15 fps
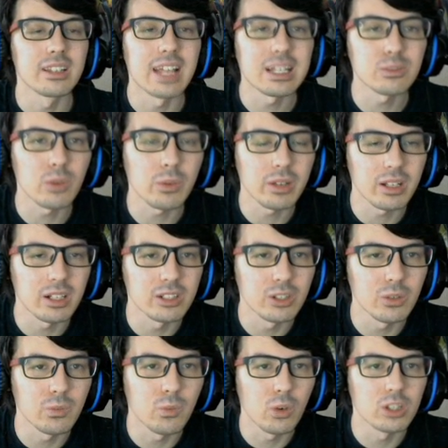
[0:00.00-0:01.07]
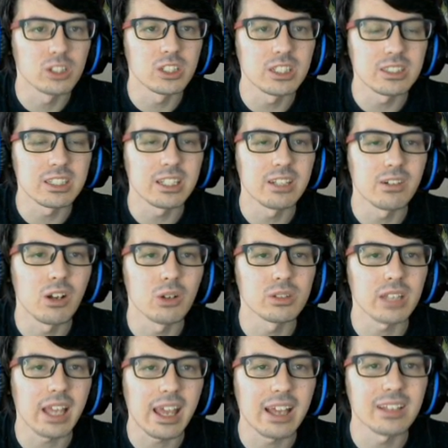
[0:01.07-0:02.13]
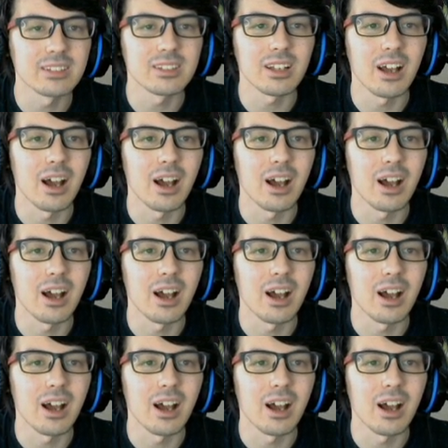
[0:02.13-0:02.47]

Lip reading: that's what we're going to do for GT Heroes and